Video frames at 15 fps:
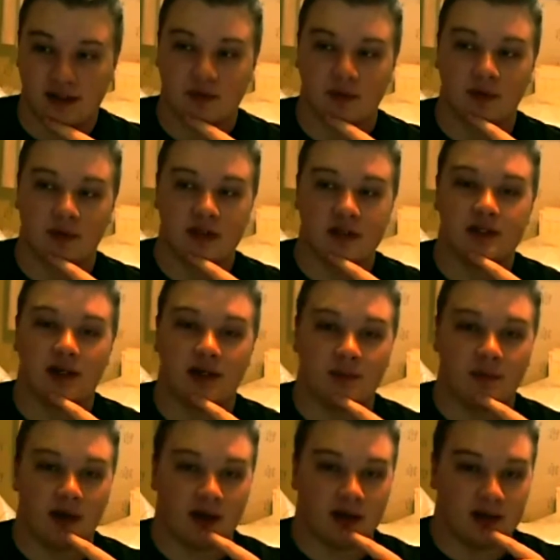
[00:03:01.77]
That's what I'm going to
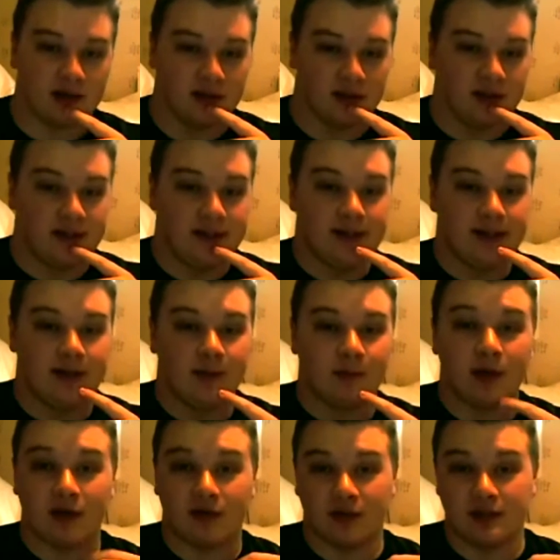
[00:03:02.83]
start back
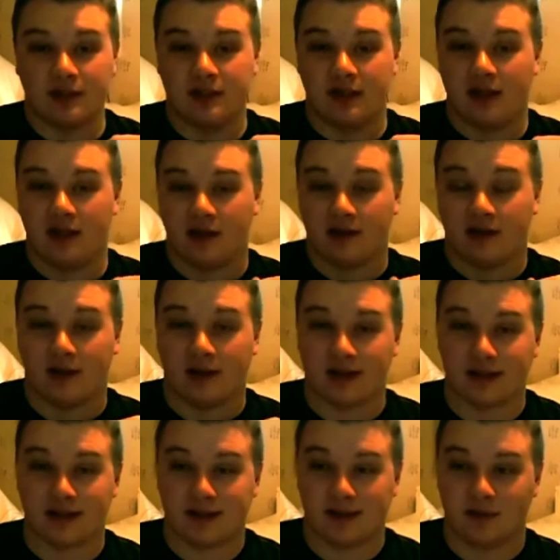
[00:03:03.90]
for this year.
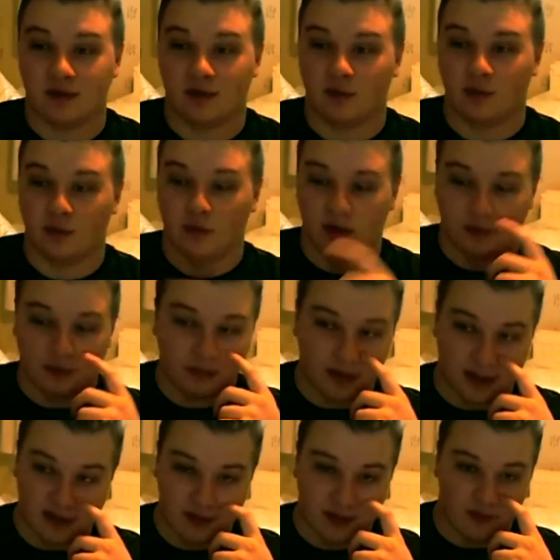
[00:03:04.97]
That's what I've
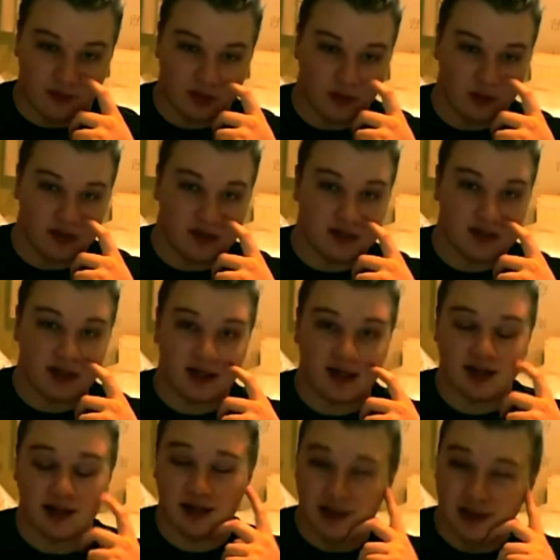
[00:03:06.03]
basically been recording
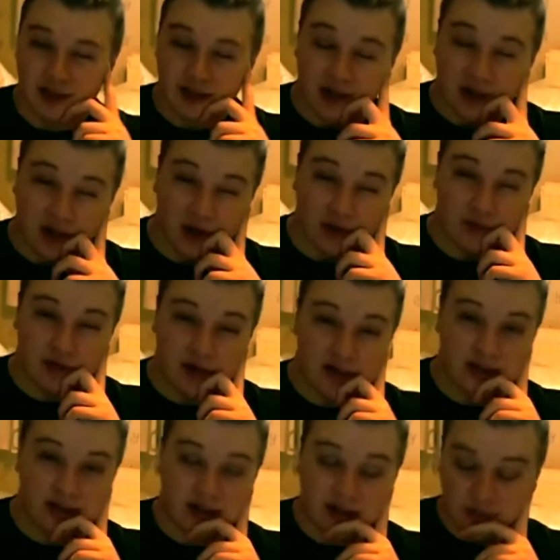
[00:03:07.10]
today. Hopefully I
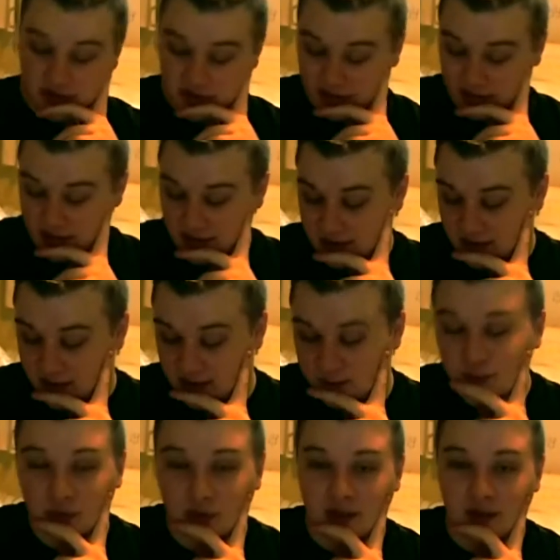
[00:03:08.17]
can get that one done. It's
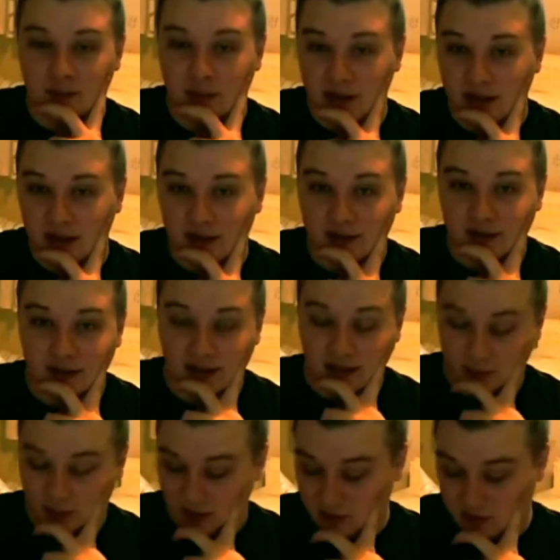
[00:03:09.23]
pretty big,
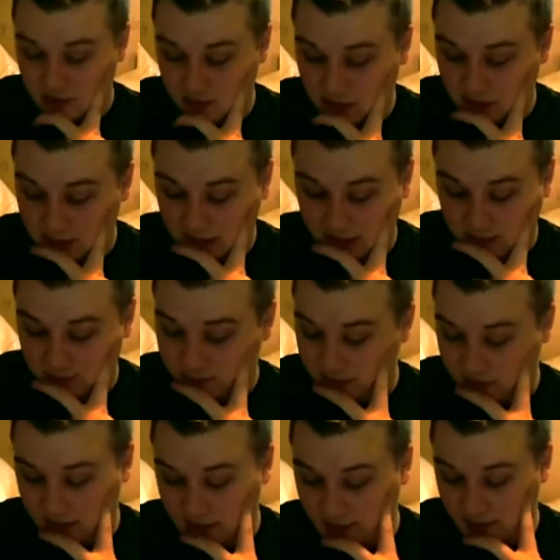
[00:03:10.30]
but that one should be coming out.
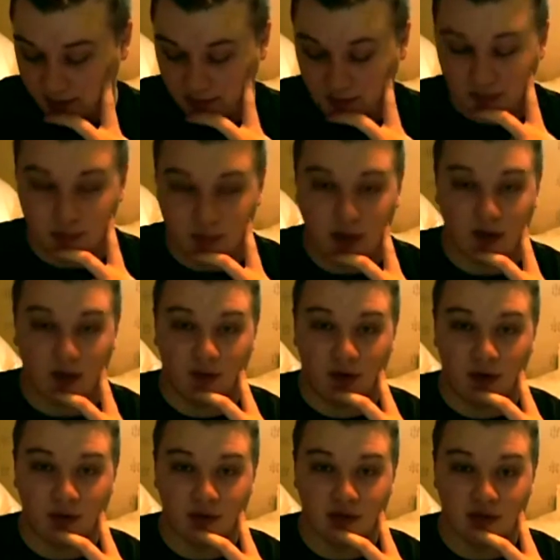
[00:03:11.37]
Mary
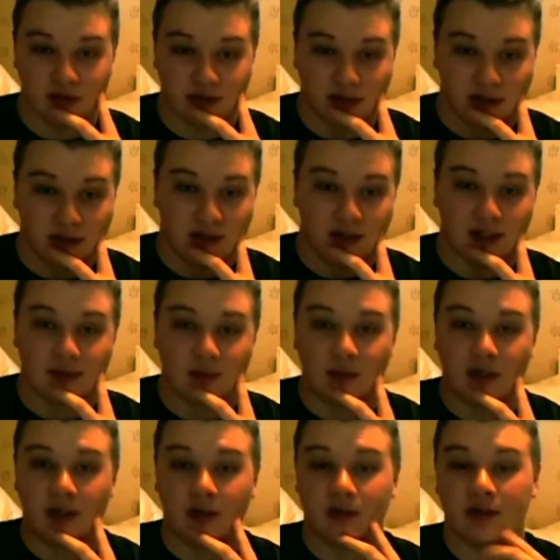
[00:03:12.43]
Rose as
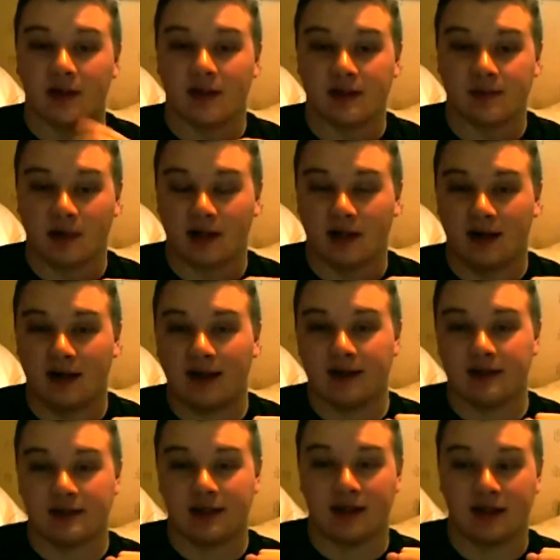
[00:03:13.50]
well. That's my kind of
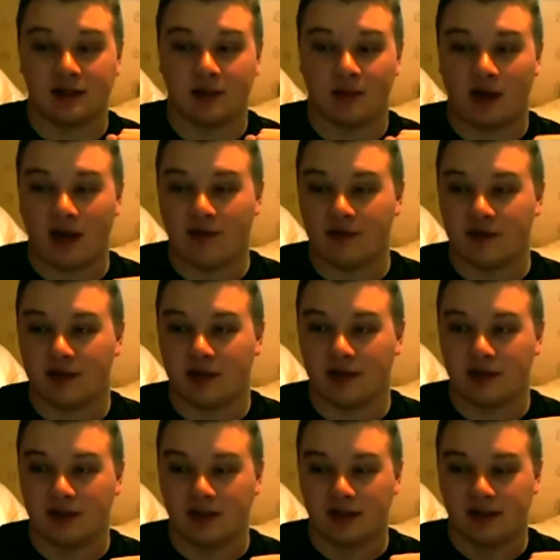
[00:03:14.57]
last sailing ship I haven't
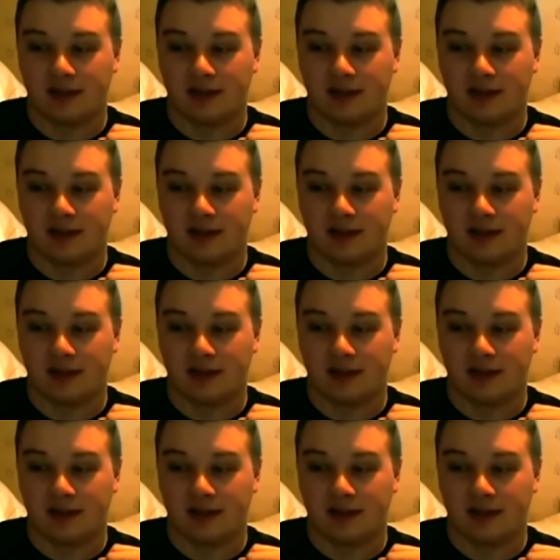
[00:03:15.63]
done.